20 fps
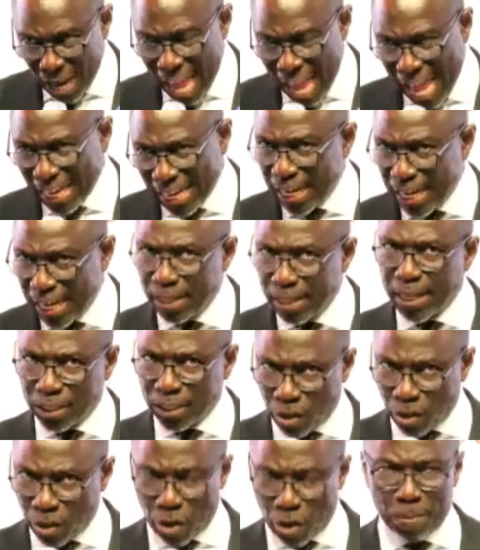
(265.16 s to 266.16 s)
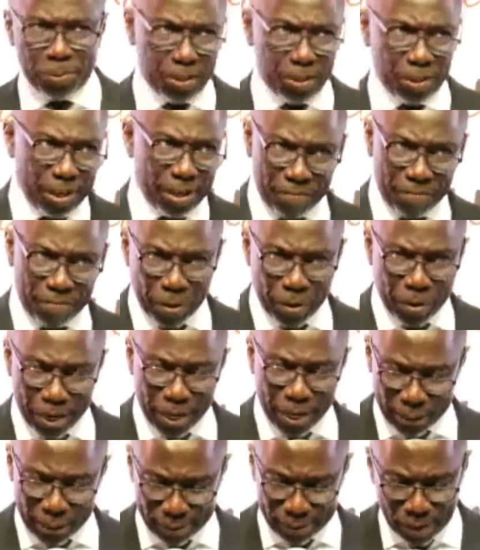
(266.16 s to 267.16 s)
then there's corruption everywhere,
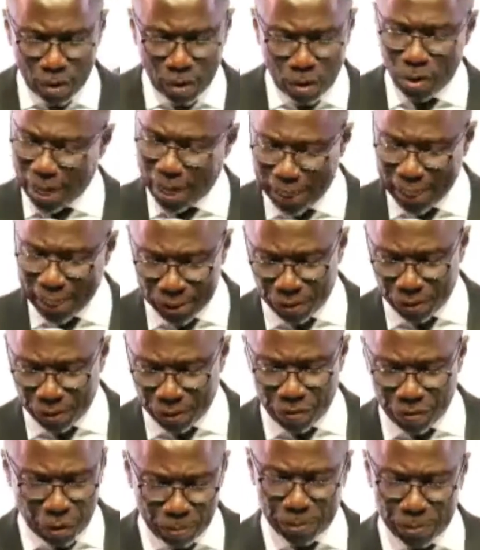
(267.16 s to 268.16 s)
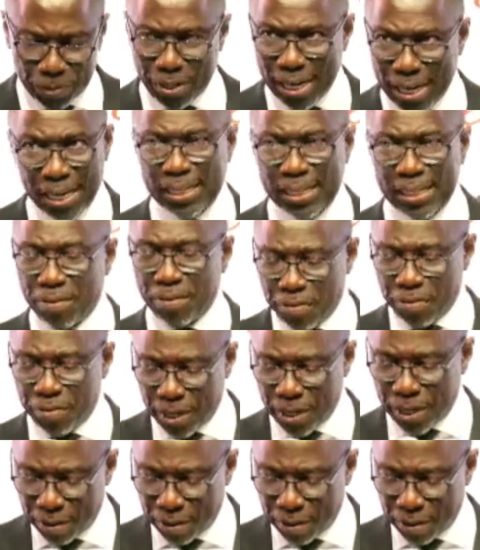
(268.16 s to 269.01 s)
all kinds of corruption and at every level.